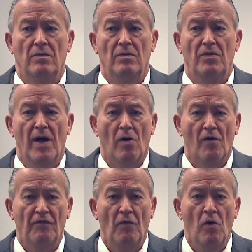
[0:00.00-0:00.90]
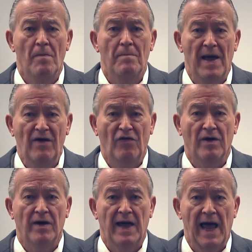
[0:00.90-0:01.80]
There are four
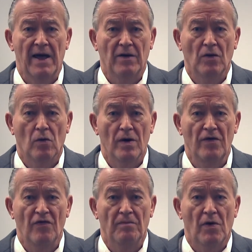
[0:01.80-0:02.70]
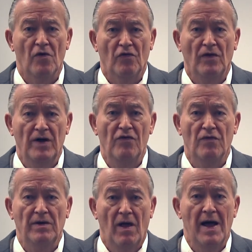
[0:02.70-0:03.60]
basic categories of personal
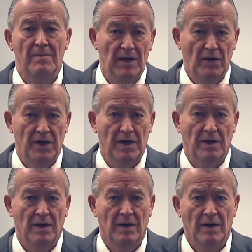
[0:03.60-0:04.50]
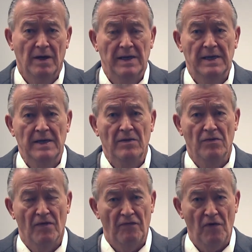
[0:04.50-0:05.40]
injury liability.
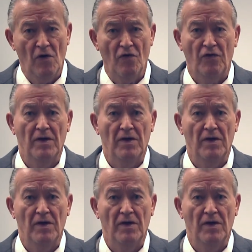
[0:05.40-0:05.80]
The first